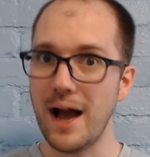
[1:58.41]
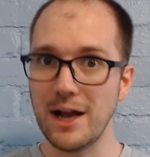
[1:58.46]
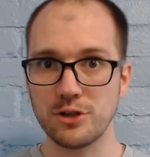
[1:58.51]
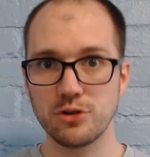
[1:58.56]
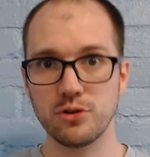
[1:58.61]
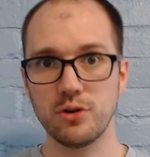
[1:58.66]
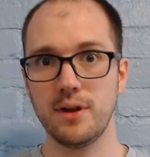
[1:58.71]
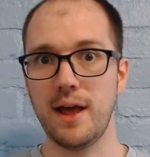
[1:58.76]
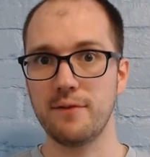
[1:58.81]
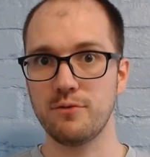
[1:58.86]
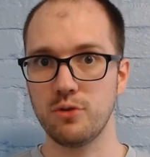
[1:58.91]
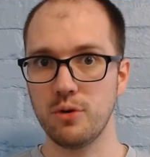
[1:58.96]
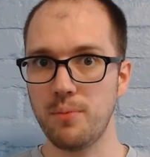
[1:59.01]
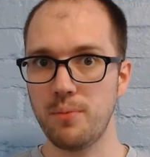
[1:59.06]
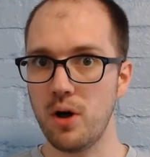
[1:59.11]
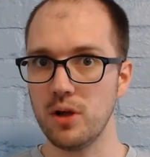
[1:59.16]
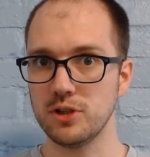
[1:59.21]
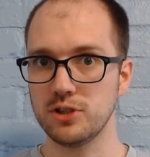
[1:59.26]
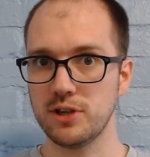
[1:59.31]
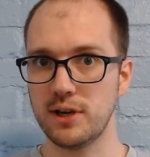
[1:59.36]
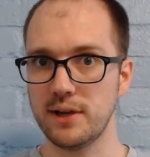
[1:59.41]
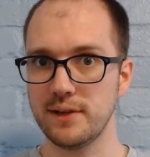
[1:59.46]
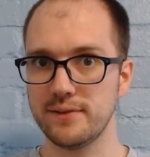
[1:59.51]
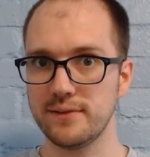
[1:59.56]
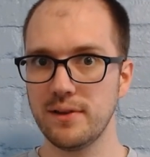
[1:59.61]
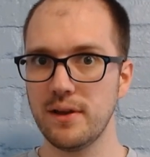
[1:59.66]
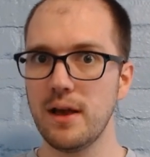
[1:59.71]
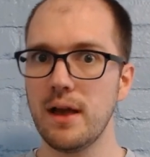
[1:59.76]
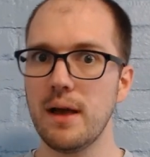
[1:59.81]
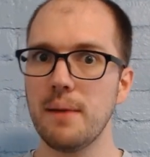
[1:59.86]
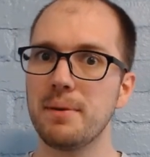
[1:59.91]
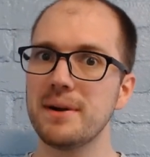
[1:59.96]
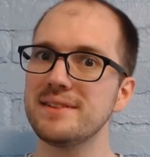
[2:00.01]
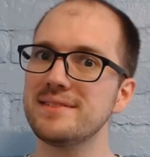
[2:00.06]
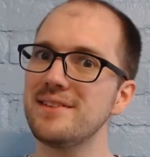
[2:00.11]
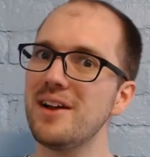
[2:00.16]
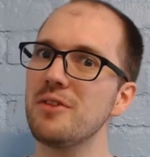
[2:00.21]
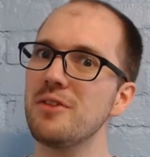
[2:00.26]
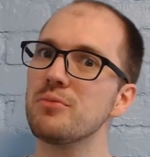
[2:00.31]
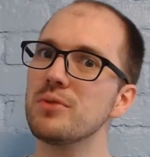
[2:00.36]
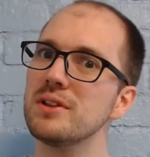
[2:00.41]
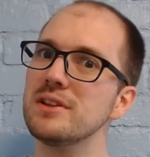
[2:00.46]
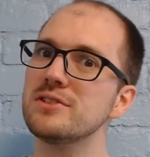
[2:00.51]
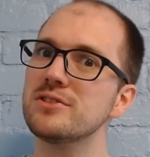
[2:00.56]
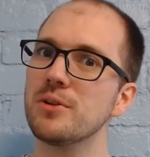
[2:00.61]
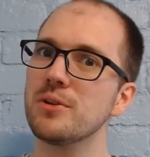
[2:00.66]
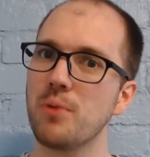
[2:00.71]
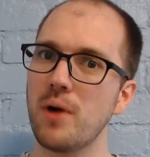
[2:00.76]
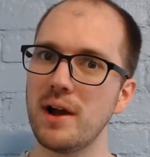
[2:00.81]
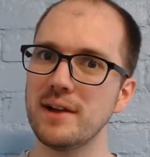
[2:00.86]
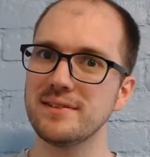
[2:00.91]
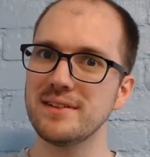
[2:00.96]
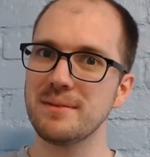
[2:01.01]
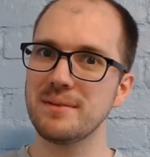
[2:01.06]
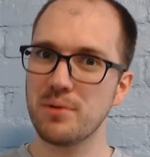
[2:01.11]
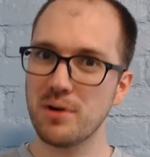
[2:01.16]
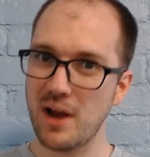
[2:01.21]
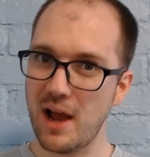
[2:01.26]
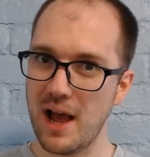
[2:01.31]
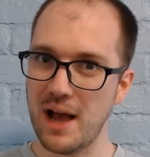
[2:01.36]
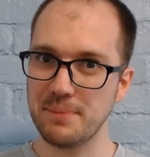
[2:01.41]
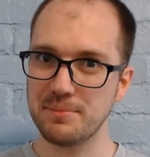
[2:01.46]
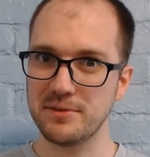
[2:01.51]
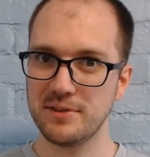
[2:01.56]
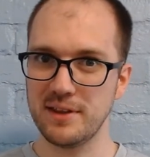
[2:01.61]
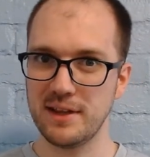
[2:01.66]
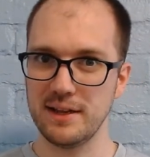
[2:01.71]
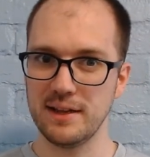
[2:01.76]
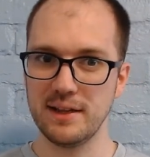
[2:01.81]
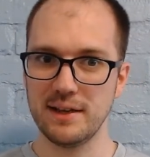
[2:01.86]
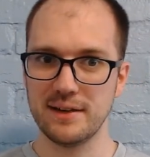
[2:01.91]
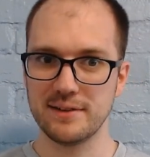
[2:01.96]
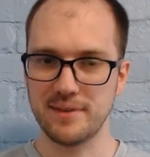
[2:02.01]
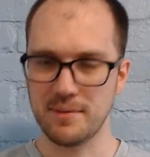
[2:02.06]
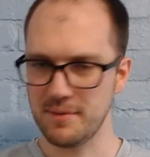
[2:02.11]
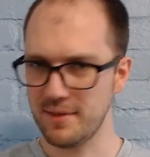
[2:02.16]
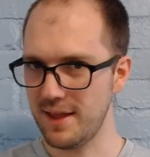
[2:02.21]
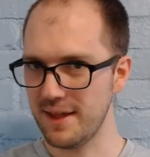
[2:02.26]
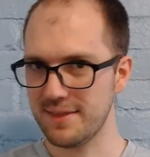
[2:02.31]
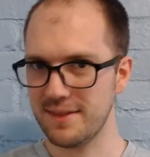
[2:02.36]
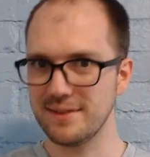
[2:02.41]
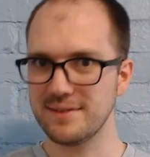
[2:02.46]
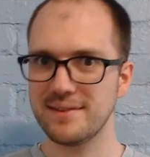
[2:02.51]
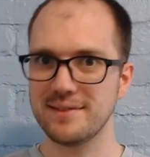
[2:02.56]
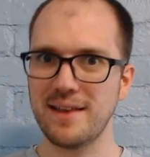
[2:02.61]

I shouldn't have to apologize. But it's not really surprising, perhaps, that something like